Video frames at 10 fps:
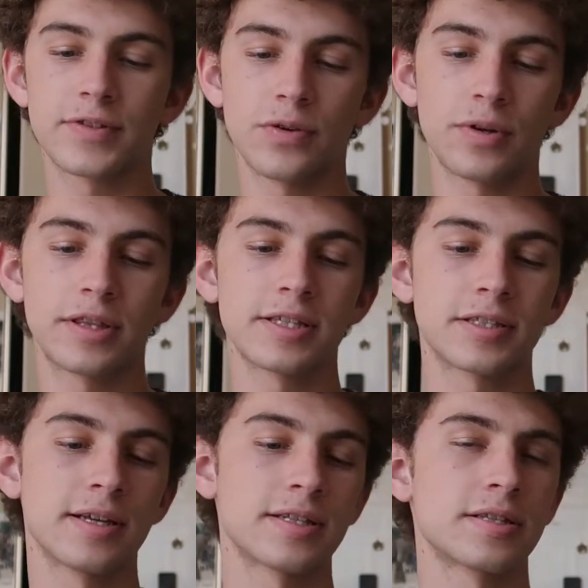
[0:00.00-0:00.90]
So what this
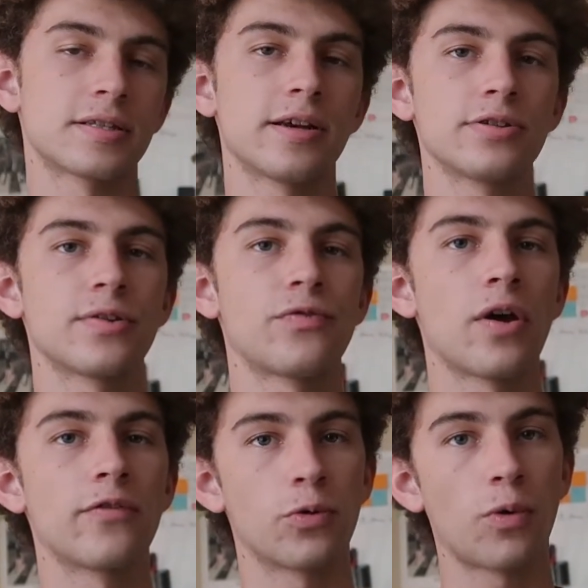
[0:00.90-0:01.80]
does is tells if
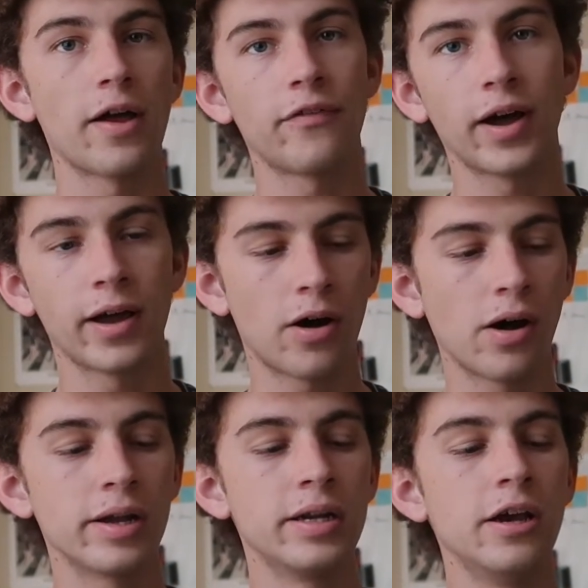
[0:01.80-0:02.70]
you have your Wi-Fi
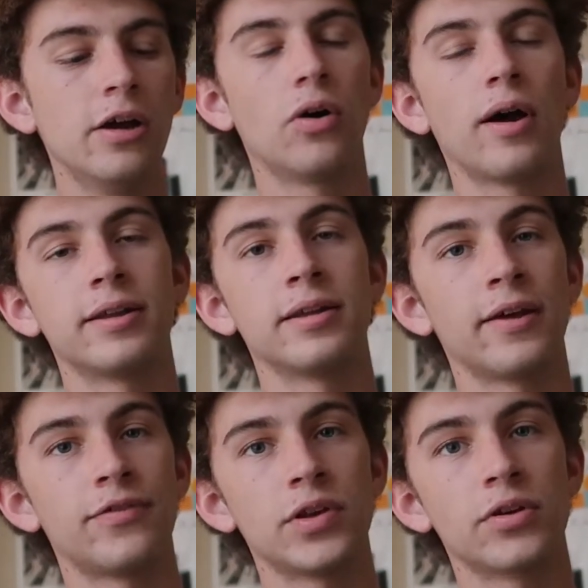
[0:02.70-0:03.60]
on, and
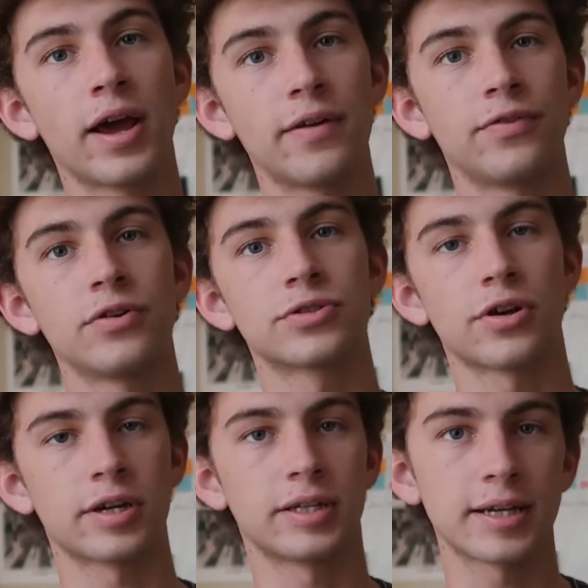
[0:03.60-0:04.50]
if your headphones
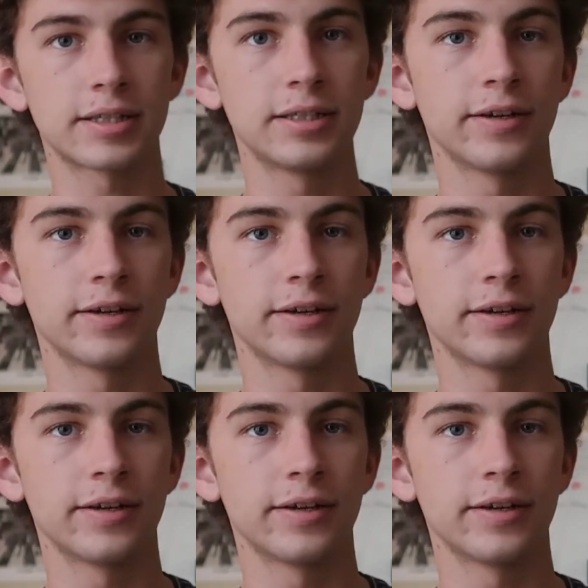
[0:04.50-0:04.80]
are connected.